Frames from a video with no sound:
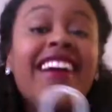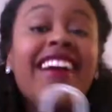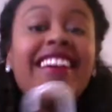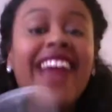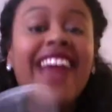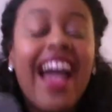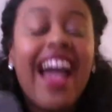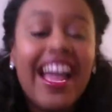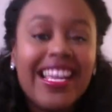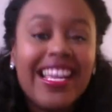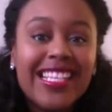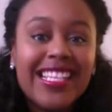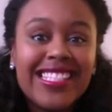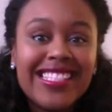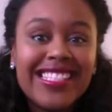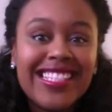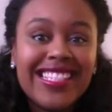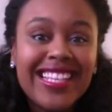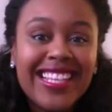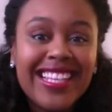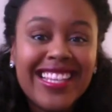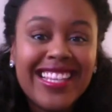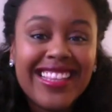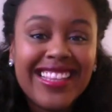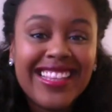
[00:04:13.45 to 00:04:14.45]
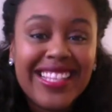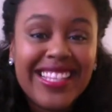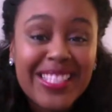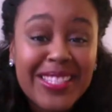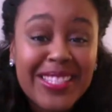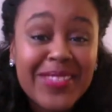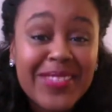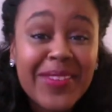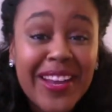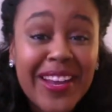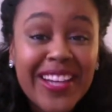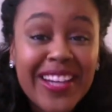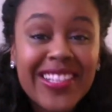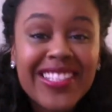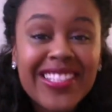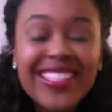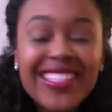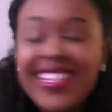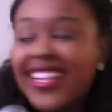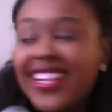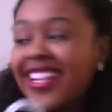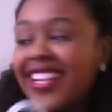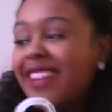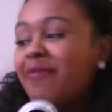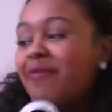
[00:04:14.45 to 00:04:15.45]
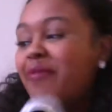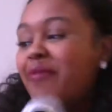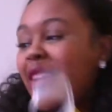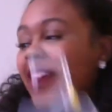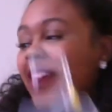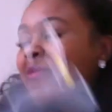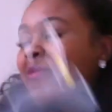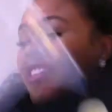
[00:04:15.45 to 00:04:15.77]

Guys, these sweaters bring